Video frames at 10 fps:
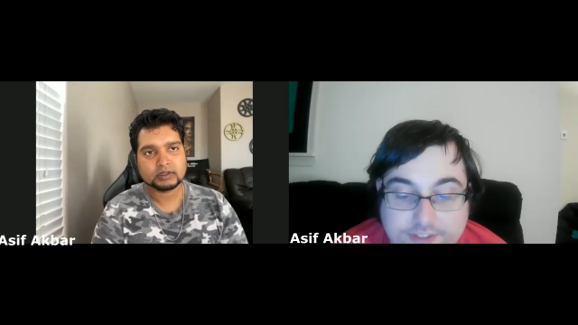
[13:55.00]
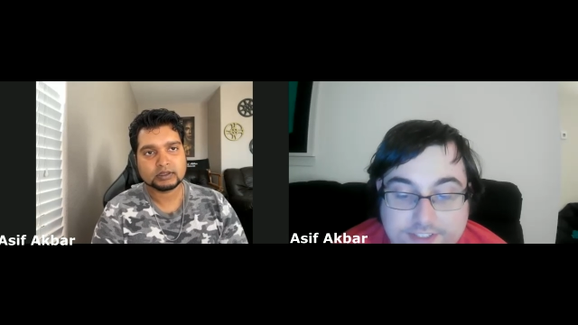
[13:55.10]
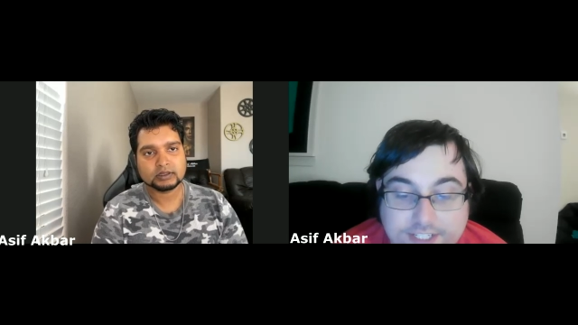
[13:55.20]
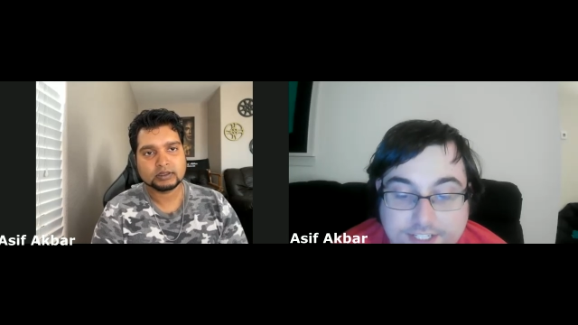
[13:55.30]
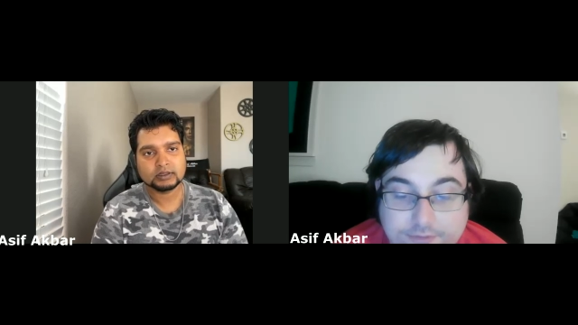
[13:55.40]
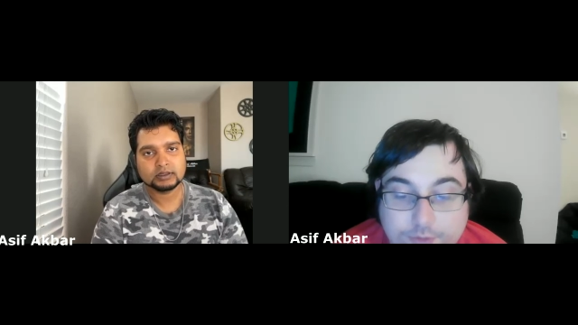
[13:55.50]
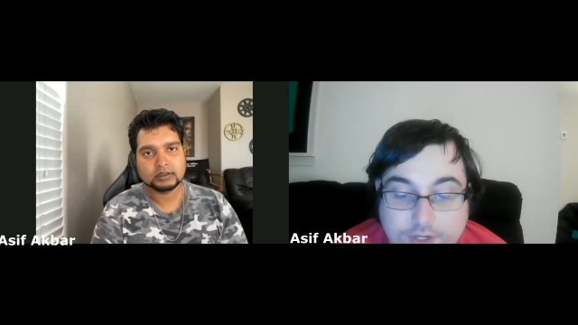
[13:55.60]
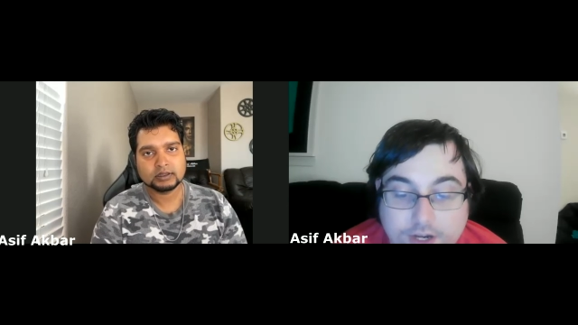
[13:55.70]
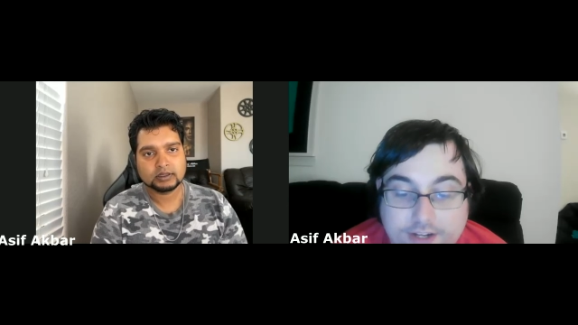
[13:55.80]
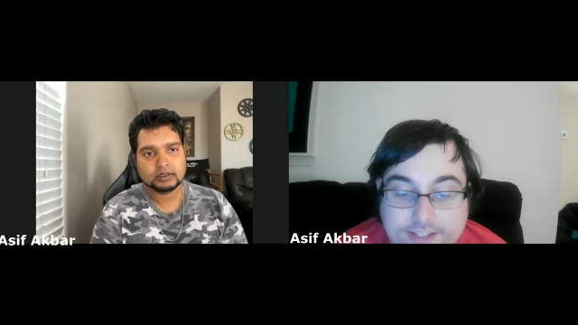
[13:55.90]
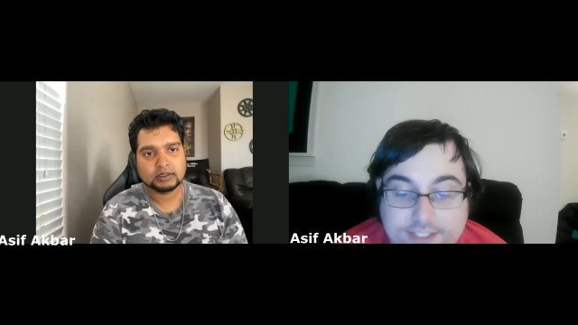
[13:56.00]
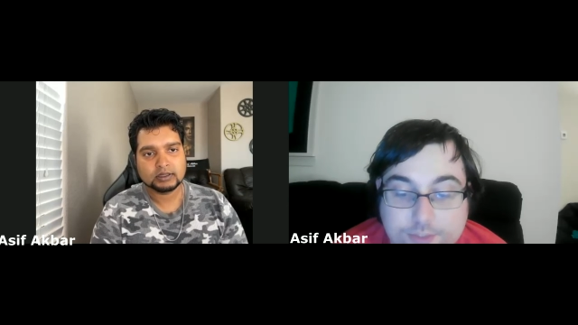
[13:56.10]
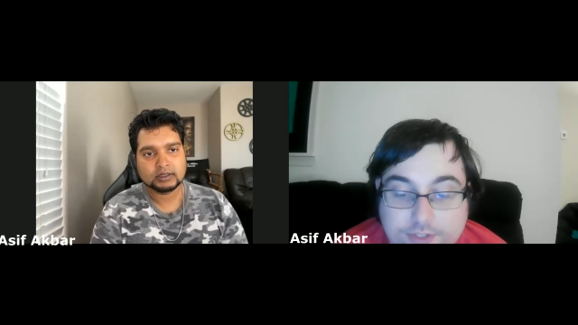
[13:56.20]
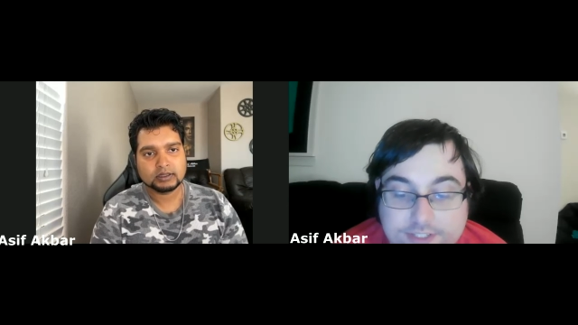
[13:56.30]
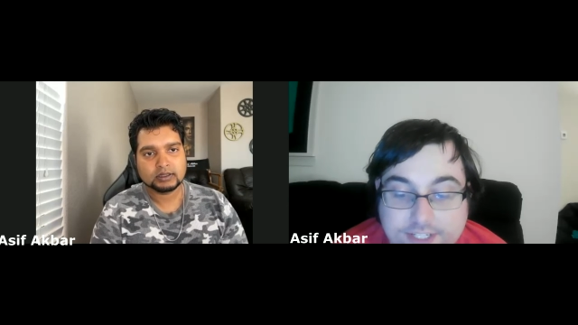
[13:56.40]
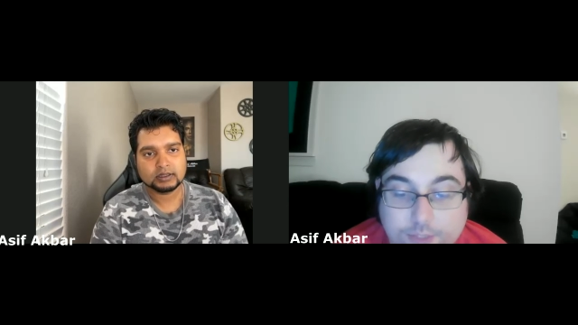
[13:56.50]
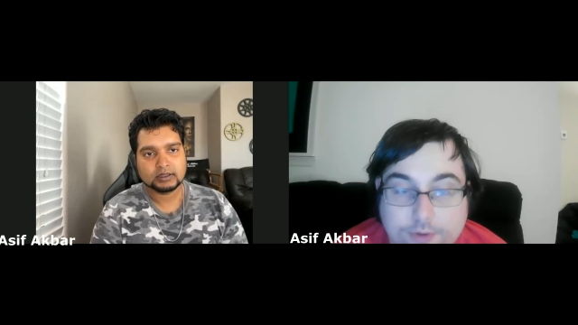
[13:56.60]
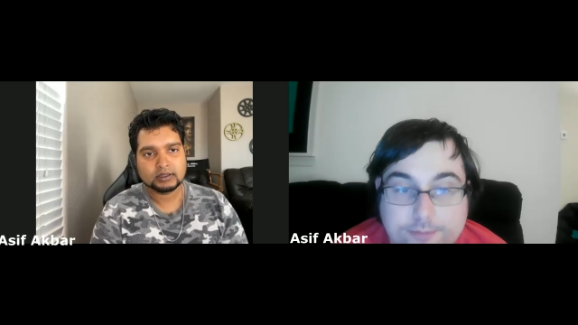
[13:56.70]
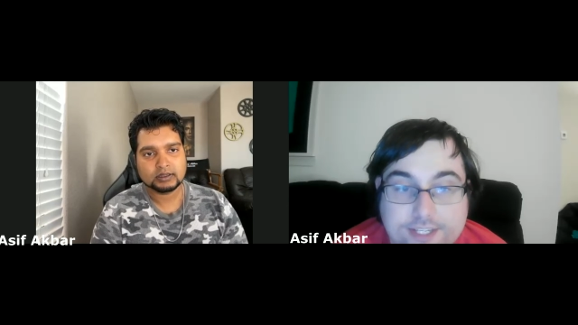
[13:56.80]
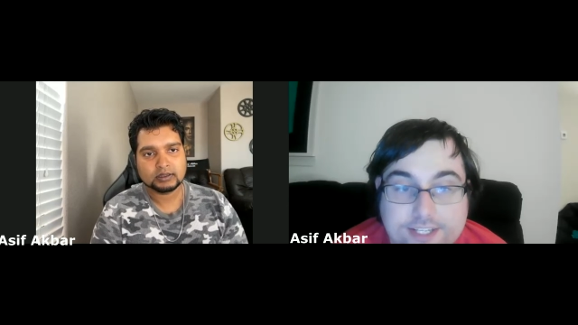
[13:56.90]
Speaker 1: to the listening and viewing audience, as well as any
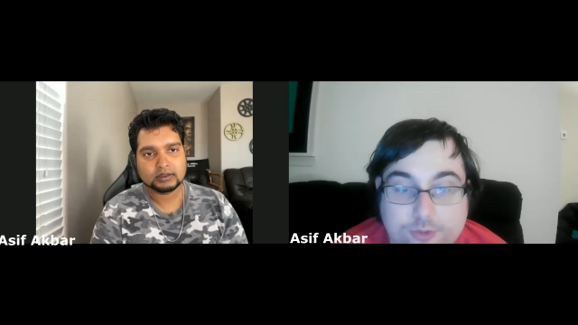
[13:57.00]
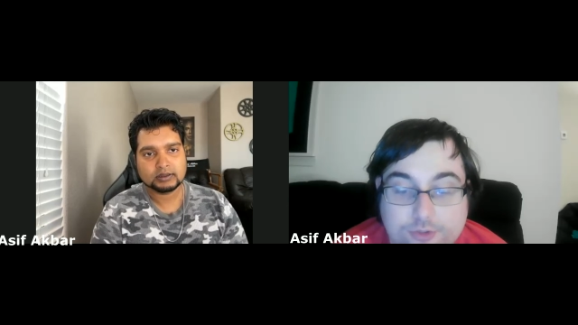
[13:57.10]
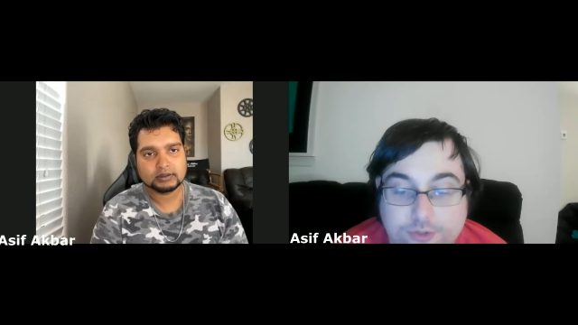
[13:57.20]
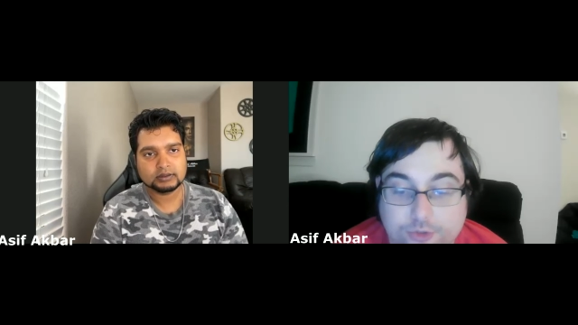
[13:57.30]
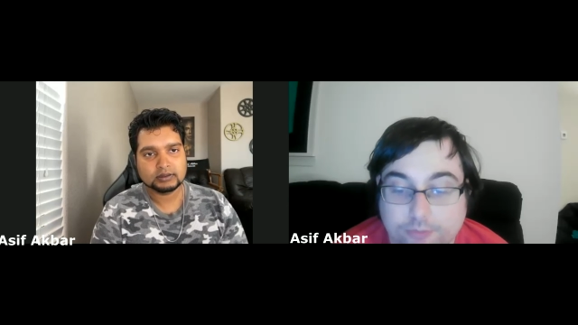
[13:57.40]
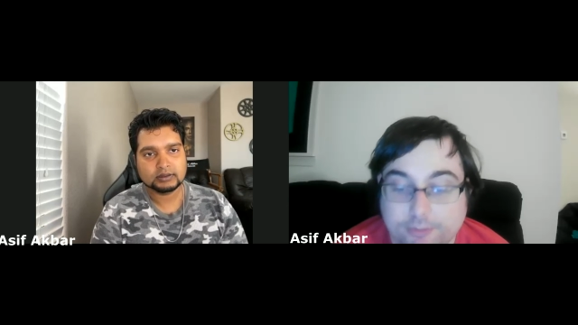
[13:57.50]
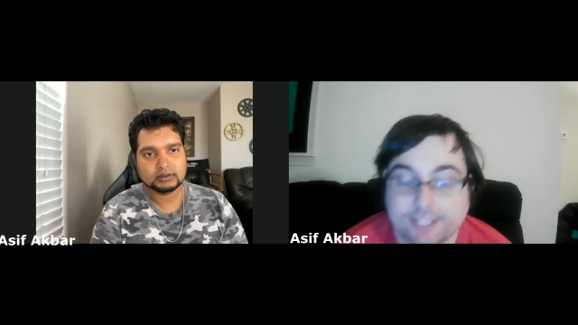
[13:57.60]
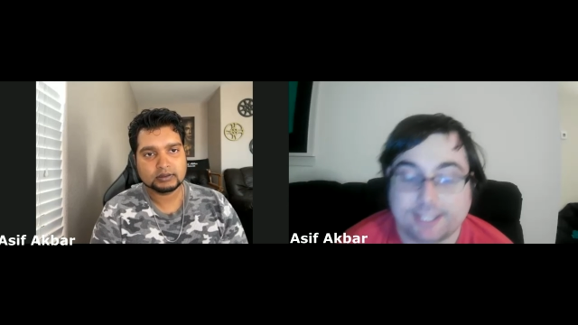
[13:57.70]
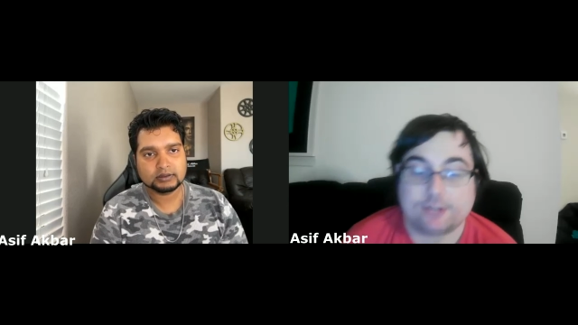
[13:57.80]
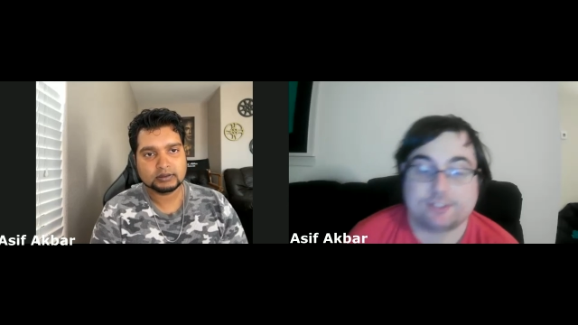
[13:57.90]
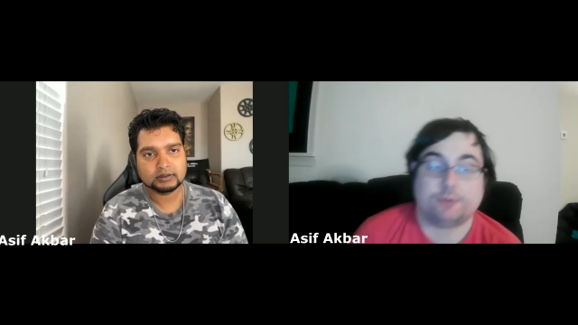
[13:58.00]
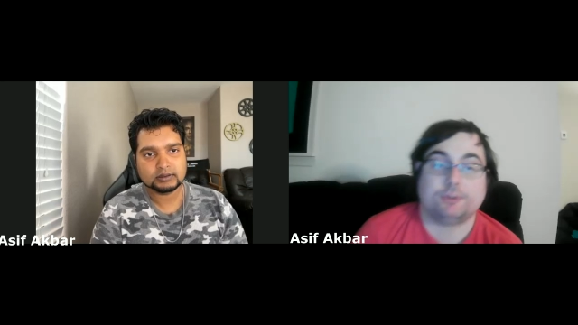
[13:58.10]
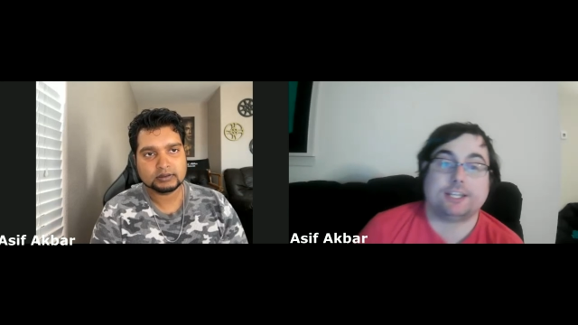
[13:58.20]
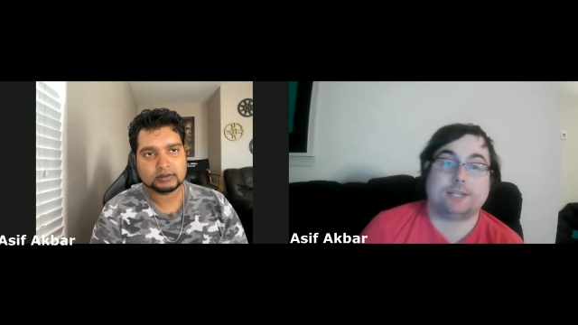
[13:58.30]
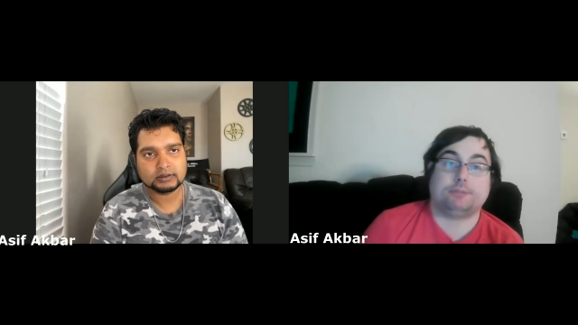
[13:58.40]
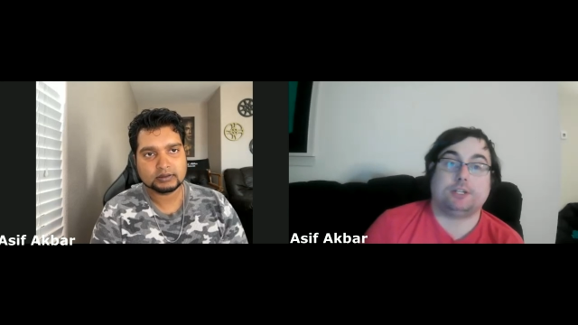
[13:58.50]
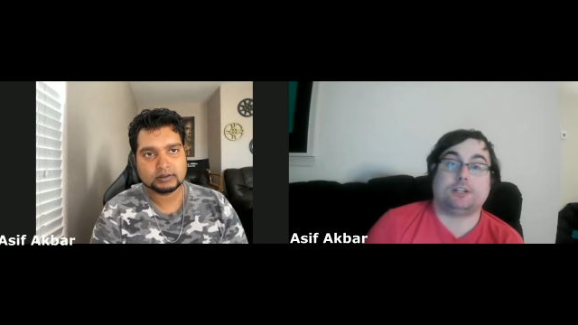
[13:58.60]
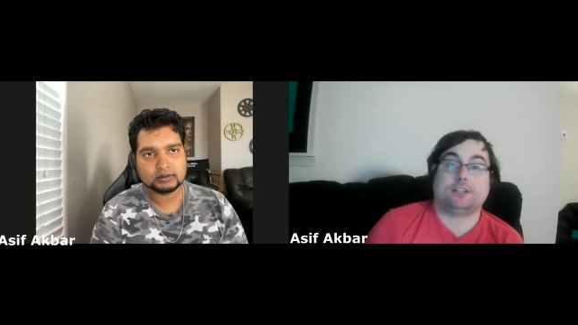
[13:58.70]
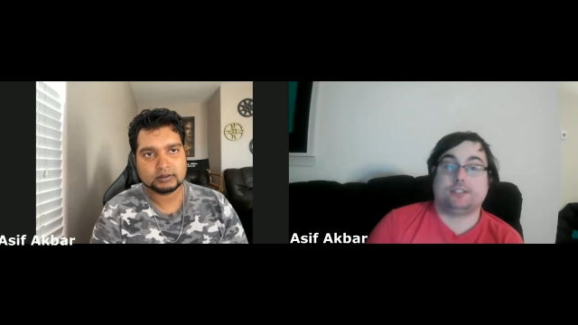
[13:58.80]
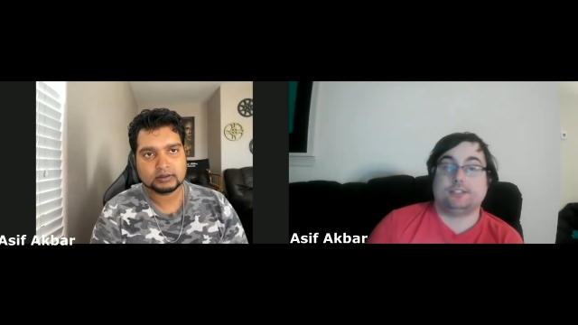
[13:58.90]
websites or social media accounts that you would like to plug?